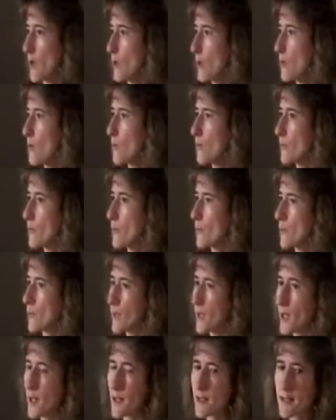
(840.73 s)
over
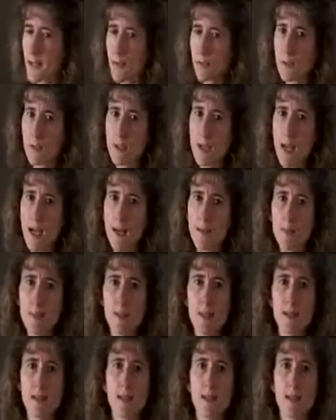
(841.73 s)
several times